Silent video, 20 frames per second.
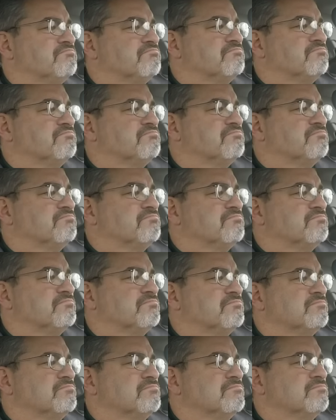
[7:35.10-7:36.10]

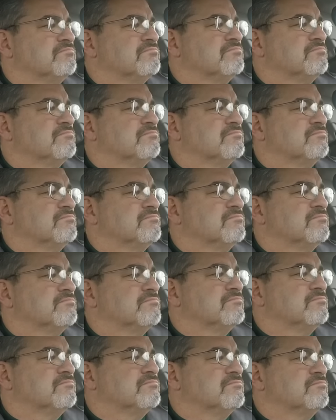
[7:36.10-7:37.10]

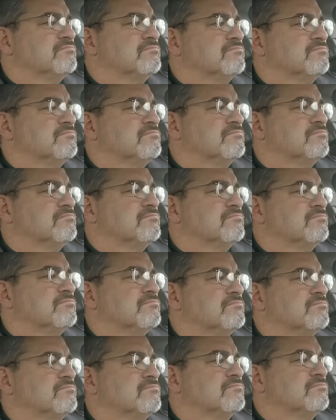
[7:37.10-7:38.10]

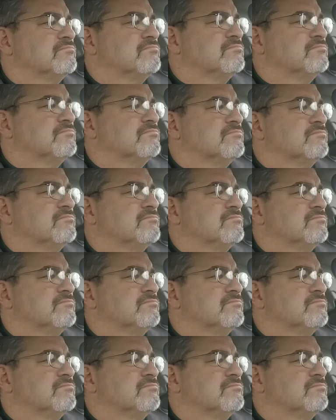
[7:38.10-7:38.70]
No one is speaking in this clip.